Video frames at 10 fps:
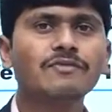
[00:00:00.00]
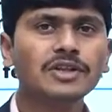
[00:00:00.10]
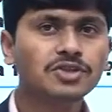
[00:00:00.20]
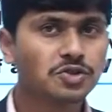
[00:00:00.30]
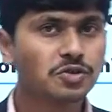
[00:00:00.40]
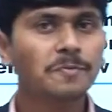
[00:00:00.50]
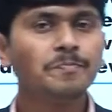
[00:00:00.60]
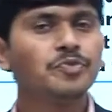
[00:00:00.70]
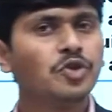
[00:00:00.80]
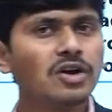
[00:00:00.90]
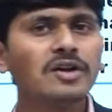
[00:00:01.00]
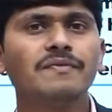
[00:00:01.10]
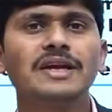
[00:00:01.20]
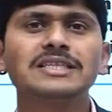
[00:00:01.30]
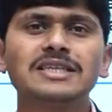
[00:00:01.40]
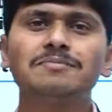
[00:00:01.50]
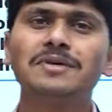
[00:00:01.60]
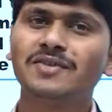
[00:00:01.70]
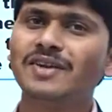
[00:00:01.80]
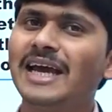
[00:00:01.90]
will show no deflection
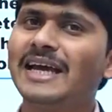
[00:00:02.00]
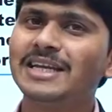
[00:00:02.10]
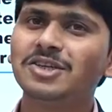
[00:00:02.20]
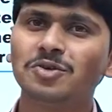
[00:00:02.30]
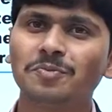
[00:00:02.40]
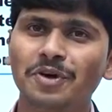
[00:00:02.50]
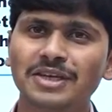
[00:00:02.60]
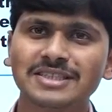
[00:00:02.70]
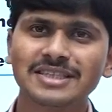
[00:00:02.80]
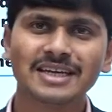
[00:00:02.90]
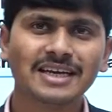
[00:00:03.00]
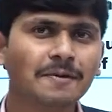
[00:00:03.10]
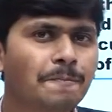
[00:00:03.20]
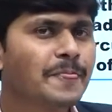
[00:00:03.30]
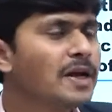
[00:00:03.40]
between any two points? Clear?